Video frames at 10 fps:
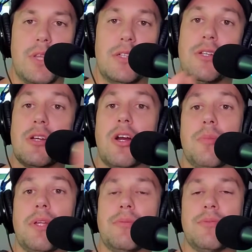
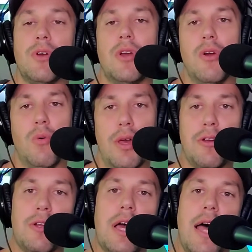determine
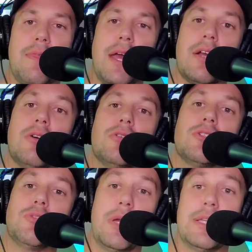whether or not that goes
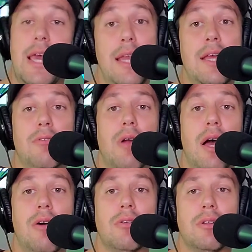to a 10-8
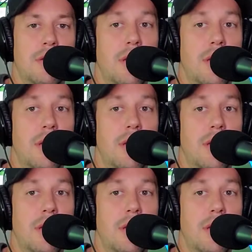round.